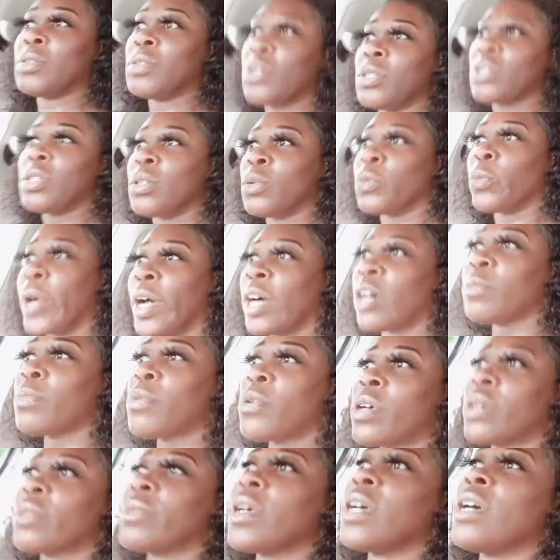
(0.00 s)
you at then?
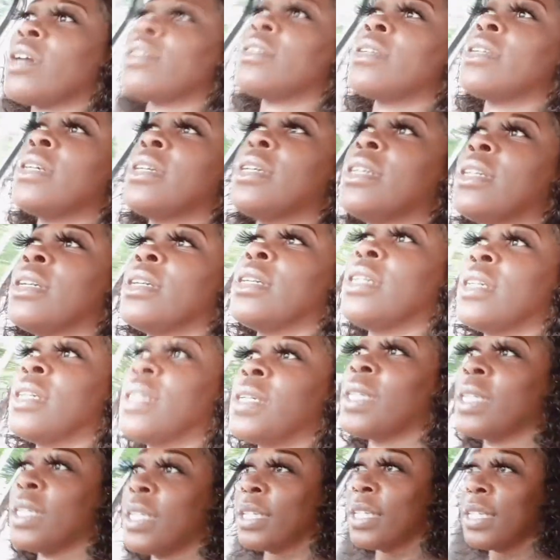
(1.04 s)
Wellborn Road.
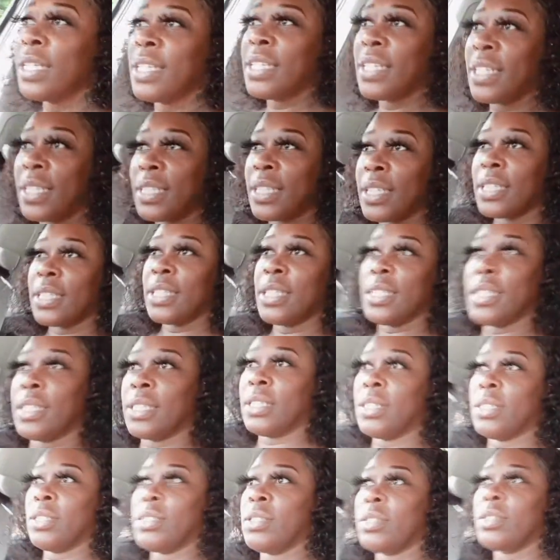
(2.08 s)
Okay. And then you moved
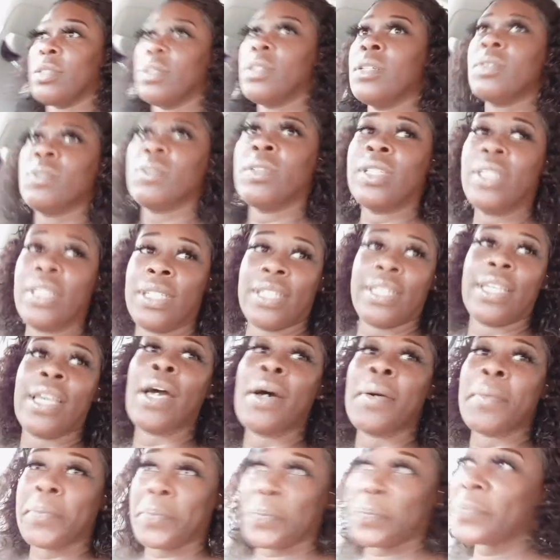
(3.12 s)
to Rockbridge, you
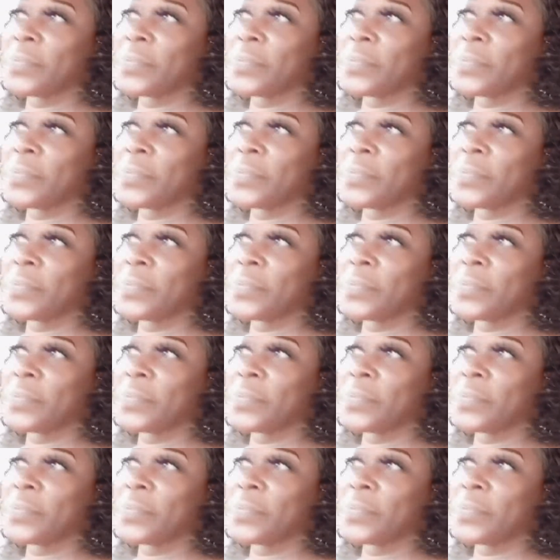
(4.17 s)
said?